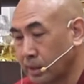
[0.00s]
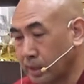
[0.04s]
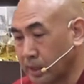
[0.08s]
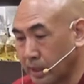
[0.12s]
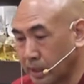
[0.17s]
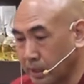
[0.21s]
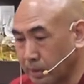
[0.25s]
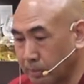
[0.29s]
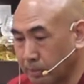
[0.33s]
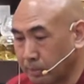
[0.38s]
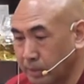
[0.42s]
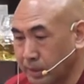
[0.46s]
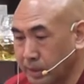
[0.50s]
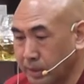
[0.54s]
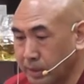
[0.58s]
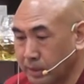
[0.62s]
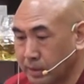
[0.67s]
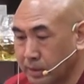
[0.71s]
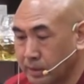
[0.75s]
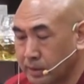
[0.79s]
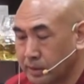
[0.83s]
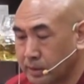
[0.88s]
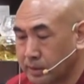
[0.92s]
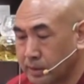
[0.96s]

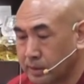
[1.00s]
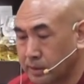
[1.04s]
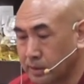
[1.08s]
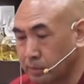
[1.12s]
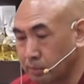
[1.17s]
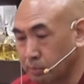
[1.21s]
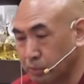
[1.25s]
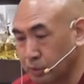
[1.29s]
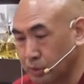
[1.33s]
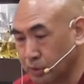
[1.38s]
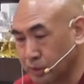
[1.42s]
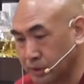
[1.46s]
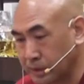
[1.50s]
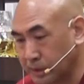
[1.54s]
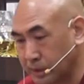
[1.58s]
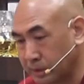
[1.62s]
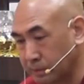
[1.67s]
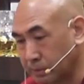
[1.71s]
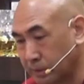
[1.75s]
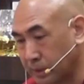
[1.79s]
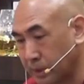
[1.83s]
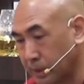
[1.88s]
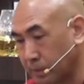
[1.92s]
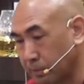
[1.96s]
karma, the
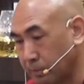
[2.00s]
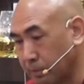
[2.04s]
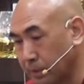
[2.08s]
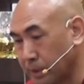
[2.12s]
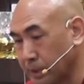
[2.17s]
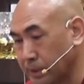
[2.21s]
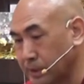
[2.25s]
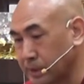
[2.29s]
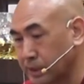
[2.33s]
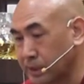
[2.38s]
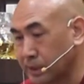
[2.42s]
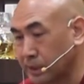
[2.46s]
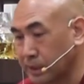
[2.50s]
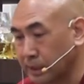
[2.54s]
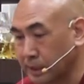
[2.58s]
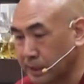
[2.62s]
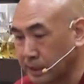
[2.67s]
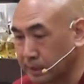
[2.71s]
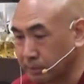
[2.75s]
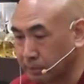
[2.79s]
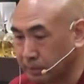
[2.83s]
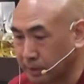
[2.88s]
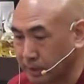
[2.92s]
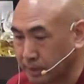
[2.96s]
positive karmas and
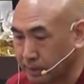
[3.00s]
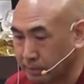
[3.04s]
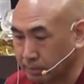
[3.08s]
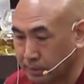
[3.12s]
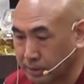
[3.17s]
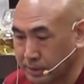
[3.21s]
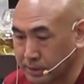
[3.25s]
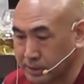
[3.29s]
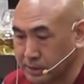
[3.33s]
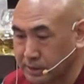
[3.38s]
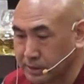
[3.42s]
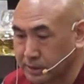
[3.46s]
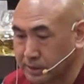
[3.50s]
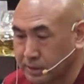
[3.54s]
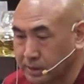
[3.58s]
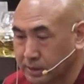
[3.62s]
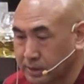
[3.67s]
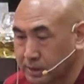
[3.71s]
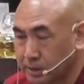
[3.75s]
negative karmas.